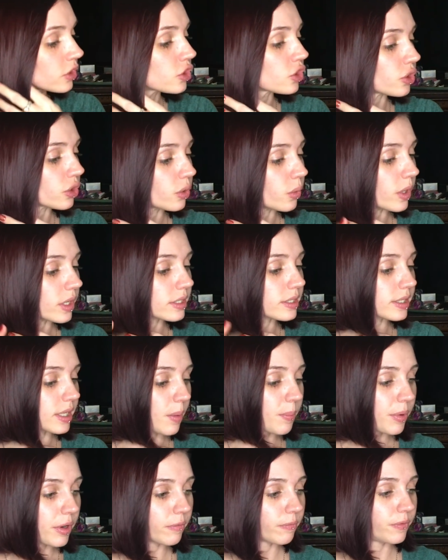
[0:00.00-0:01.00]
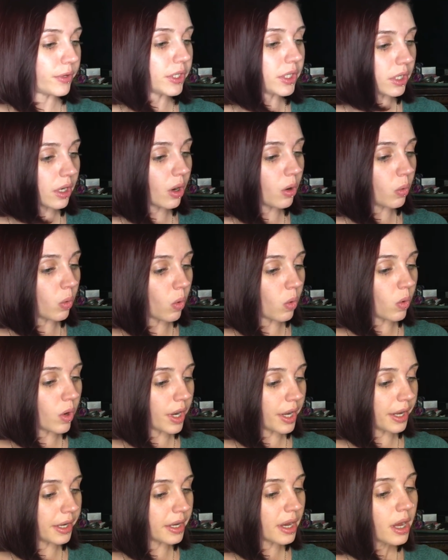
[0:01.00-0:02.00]
to do a separate video
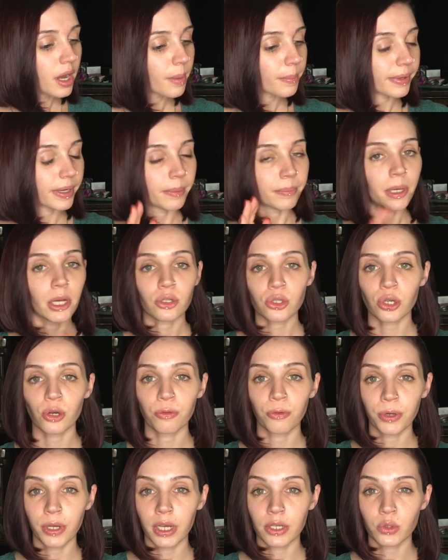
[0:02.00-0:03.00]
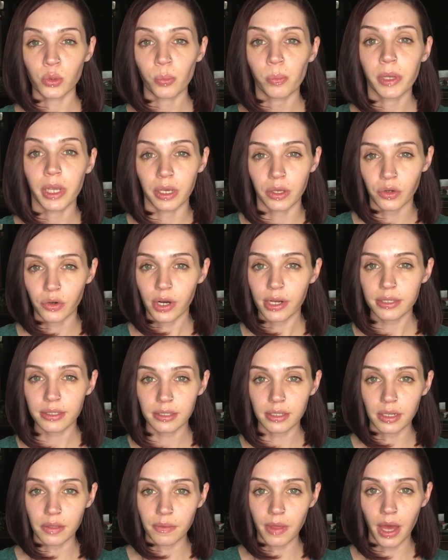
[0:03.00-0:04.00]
on, but I'm not sure if you guys would be
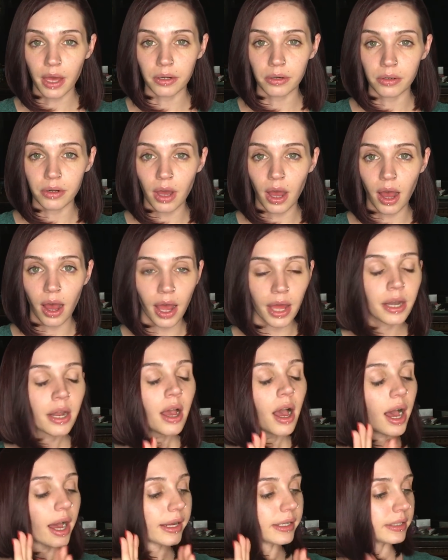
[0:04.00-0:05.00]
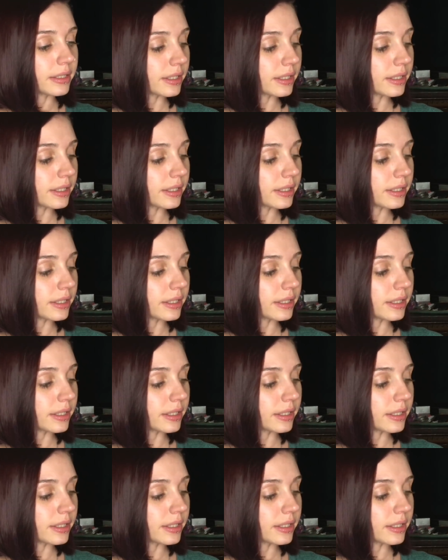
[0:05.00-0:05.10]
interested in that or not. I